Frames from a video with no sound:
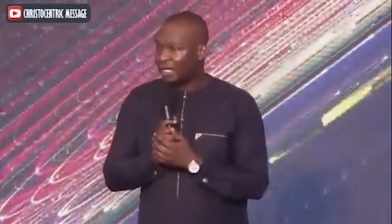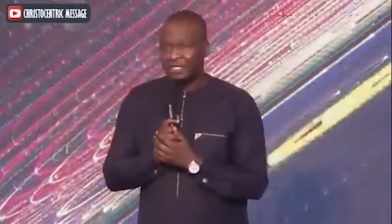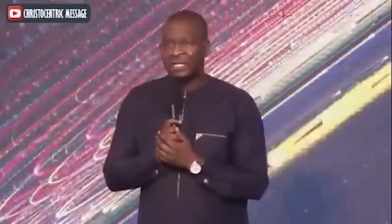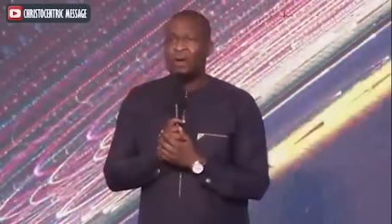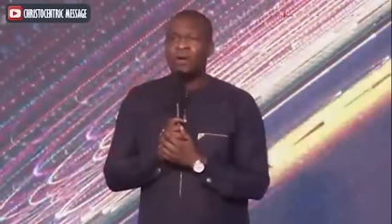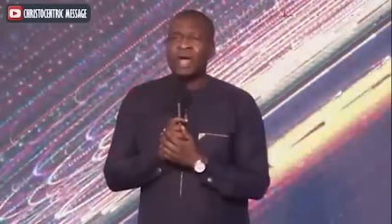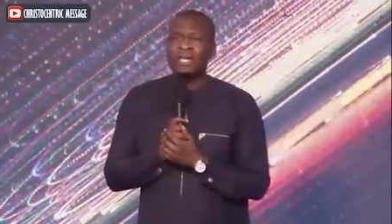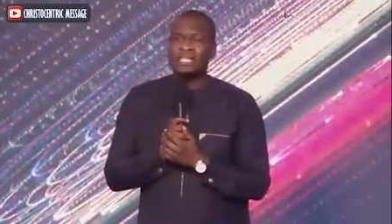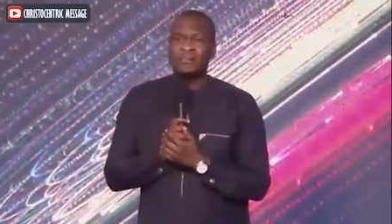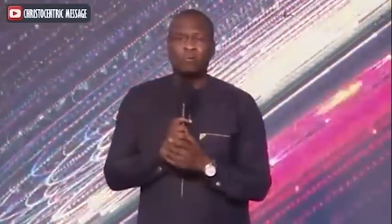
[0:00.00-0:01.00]
is it all
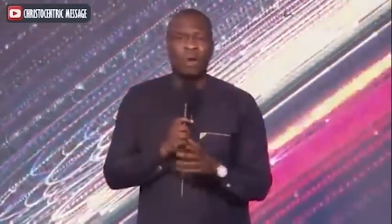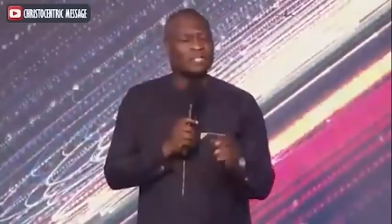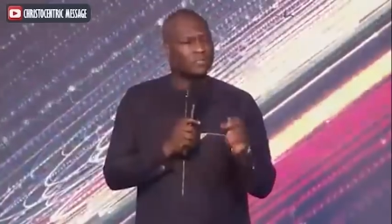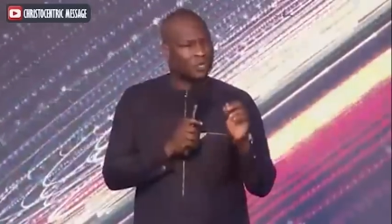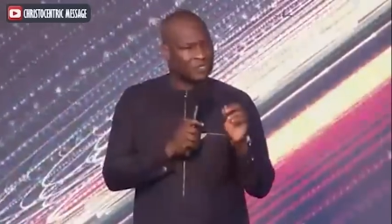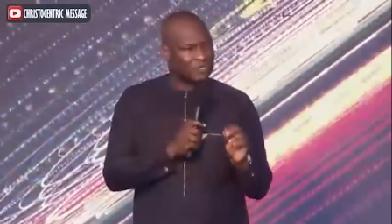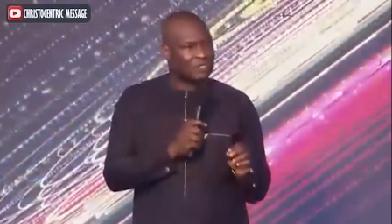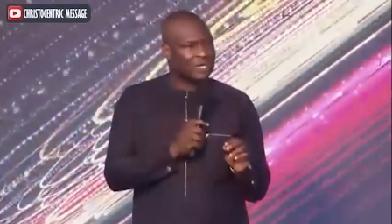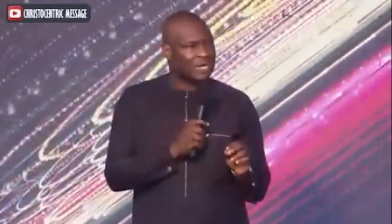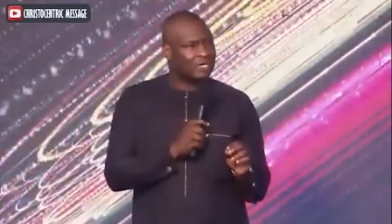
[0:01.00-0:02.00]
right if whilst you are
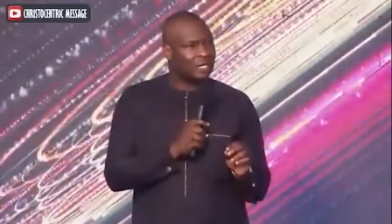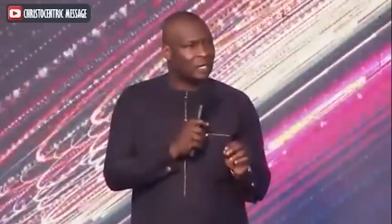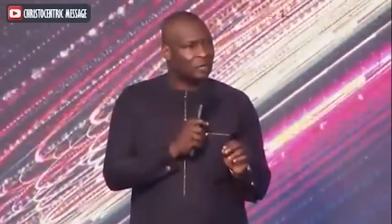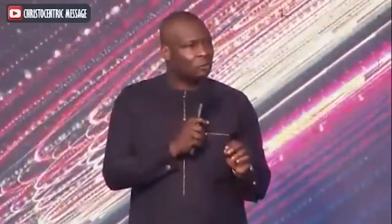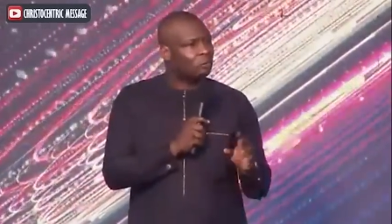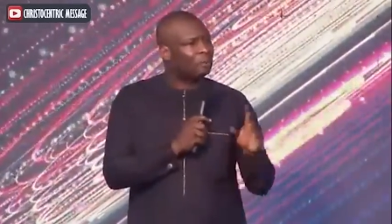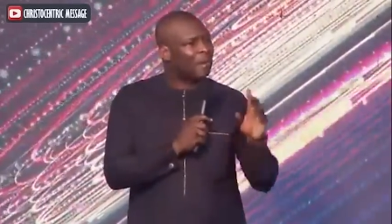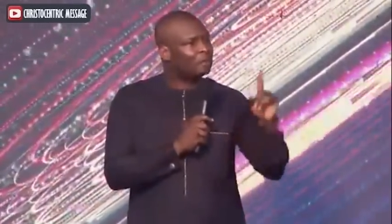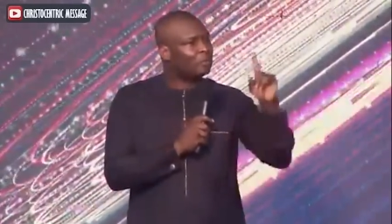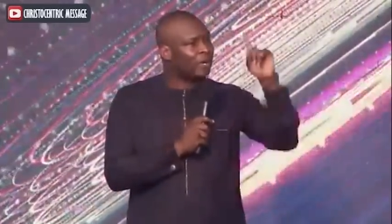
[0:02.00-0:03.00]
seated you
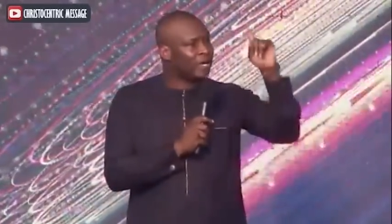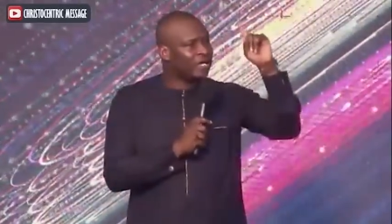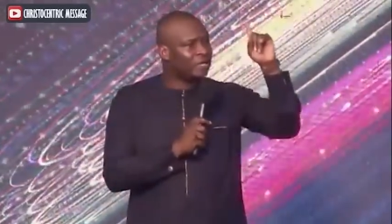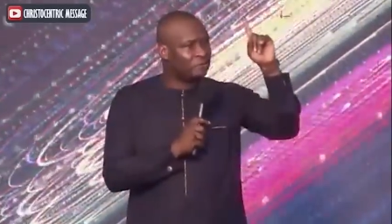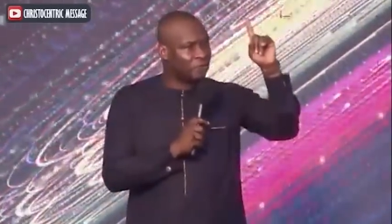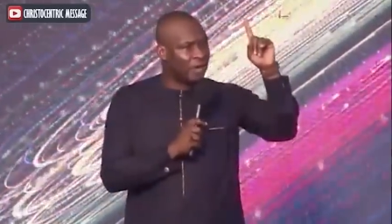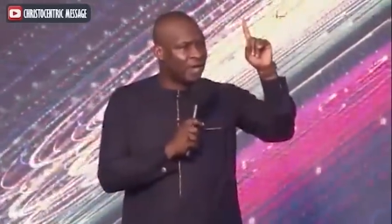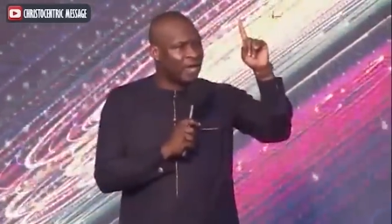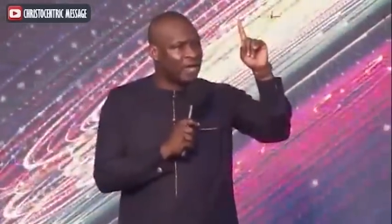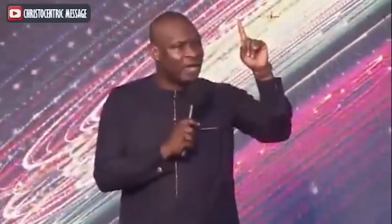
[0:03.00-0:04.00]
bow your head in
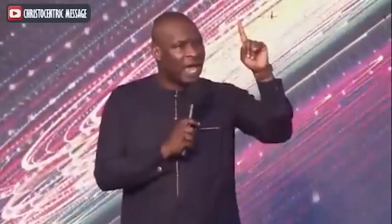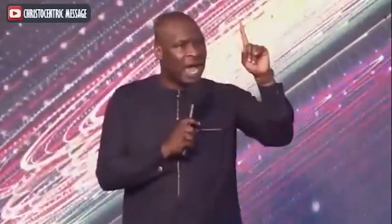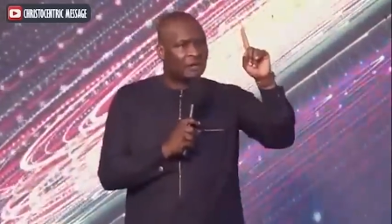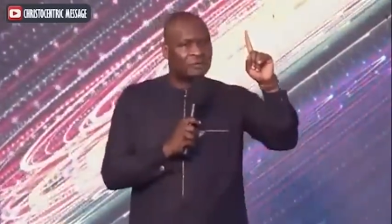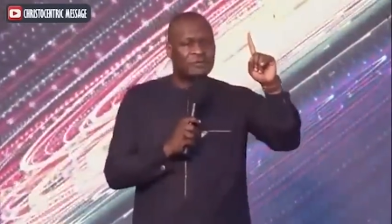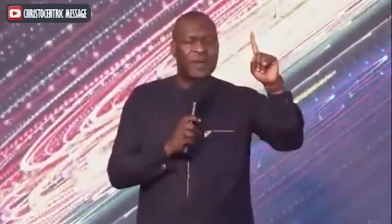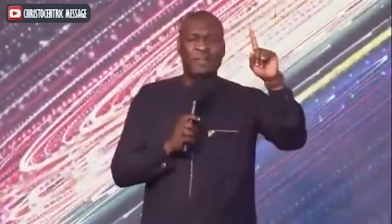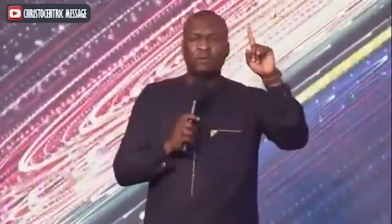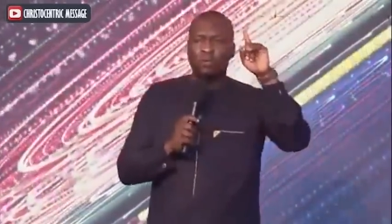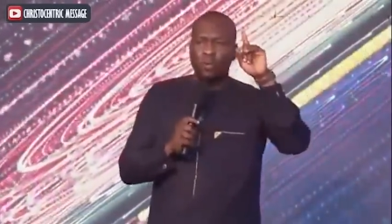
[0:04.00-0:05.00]
prayer and
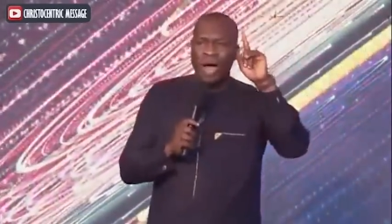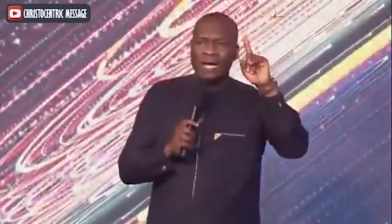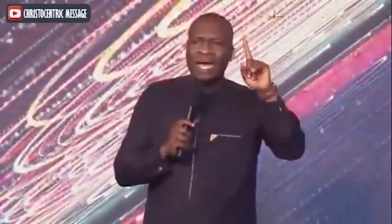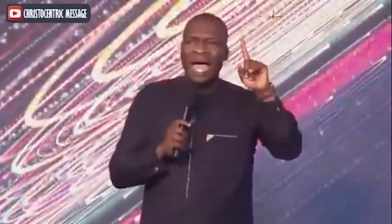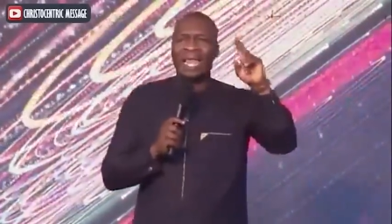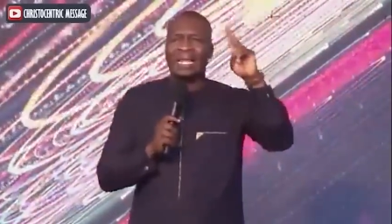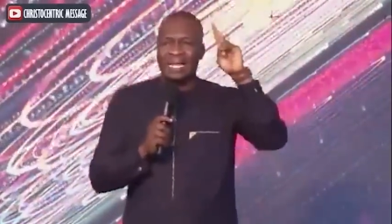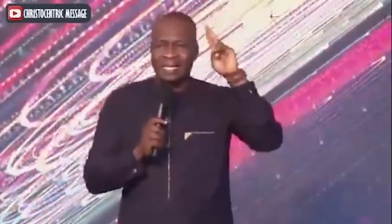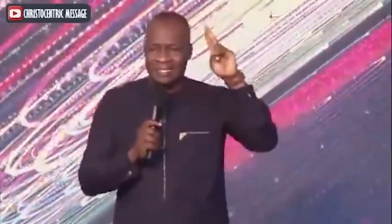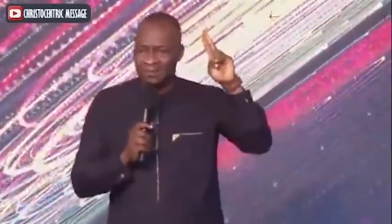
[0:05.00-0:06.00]
find one at
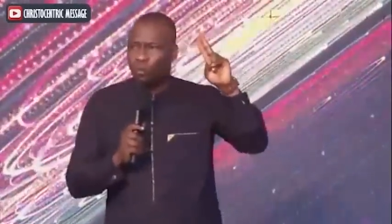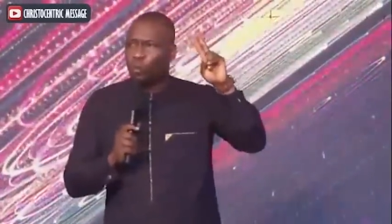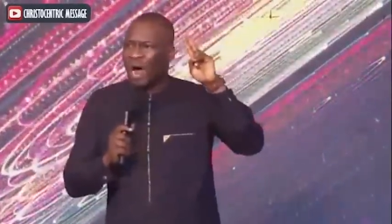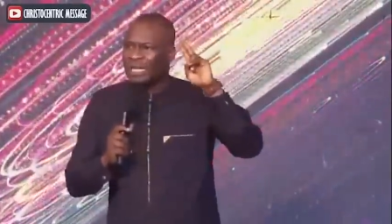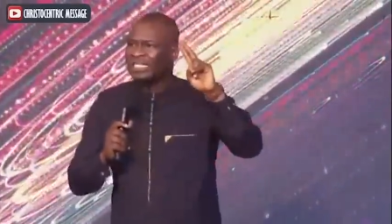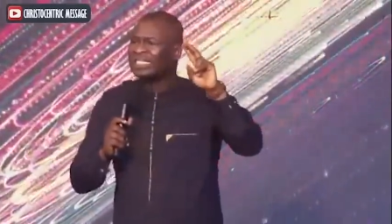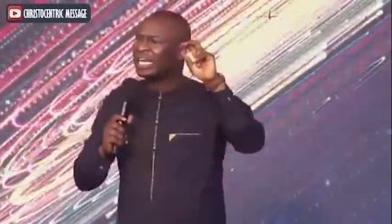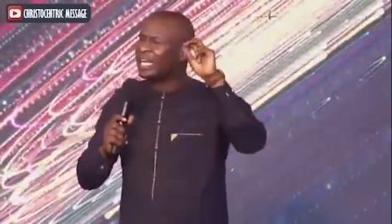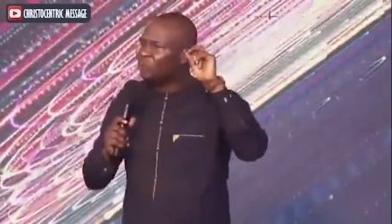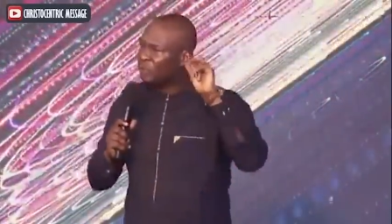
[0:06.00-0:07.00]
least one
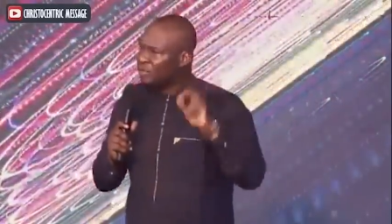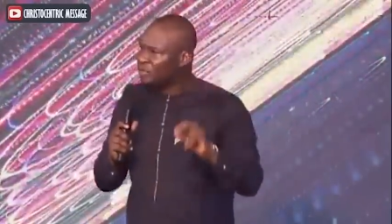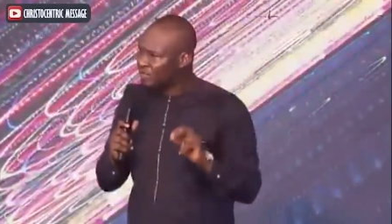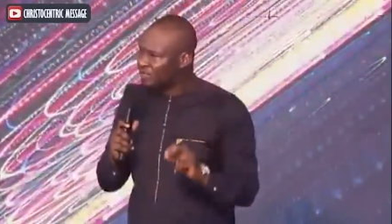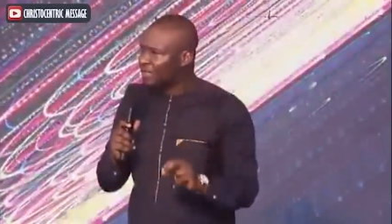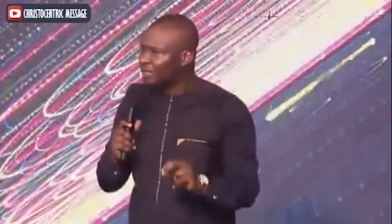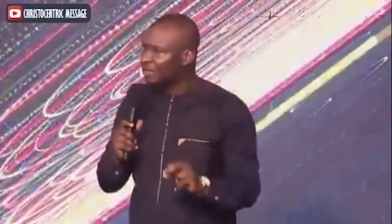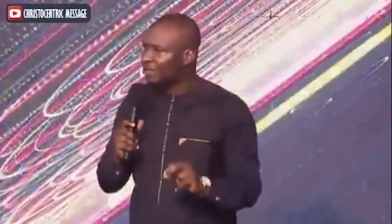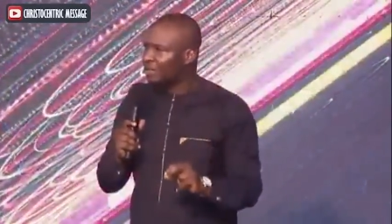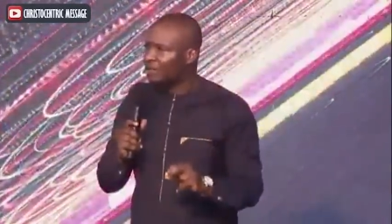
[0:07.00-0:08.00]
genuine reason
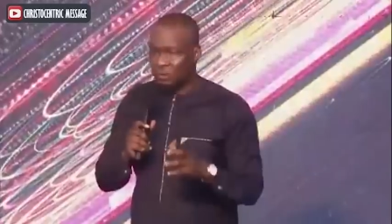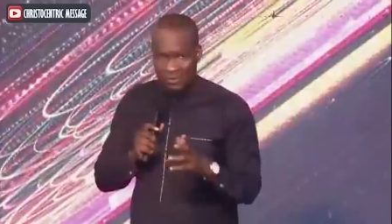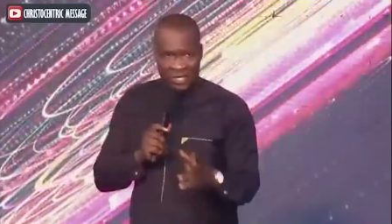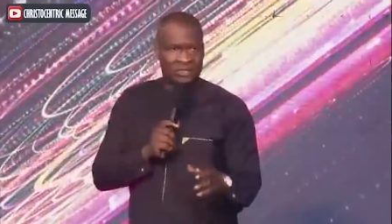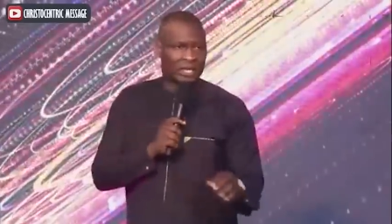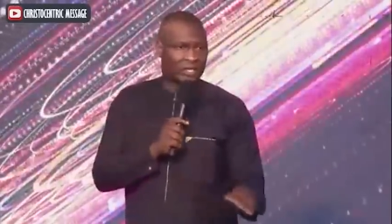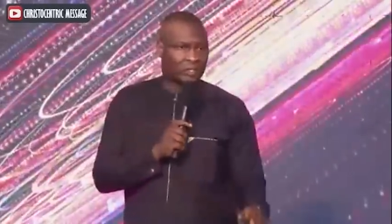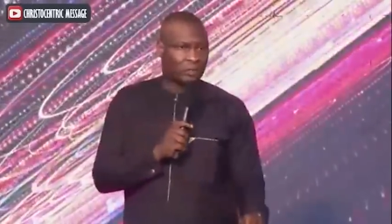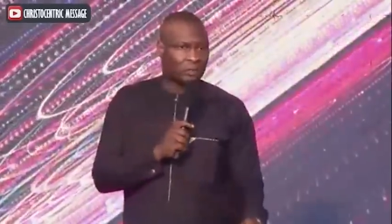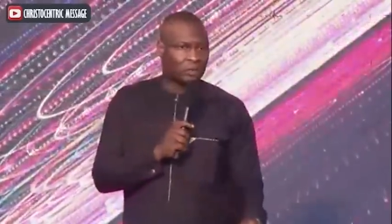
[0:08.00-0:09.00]
to say
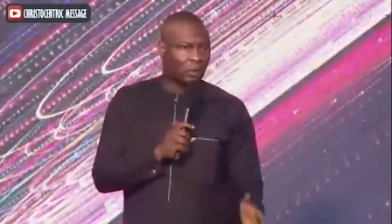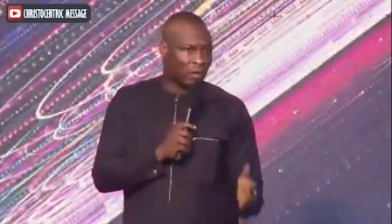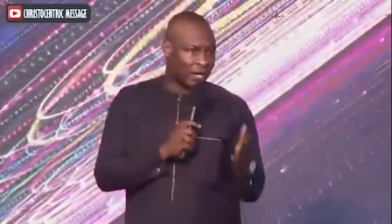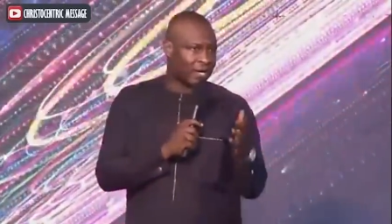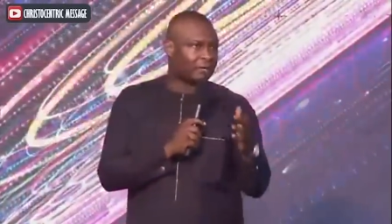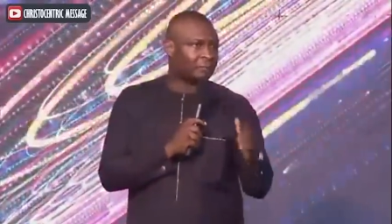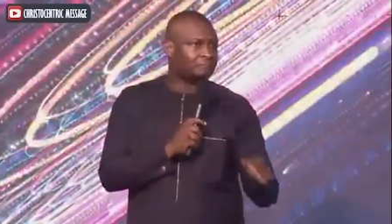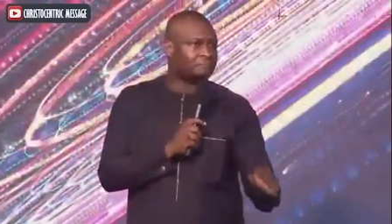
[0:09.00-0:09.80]
thank you go ahead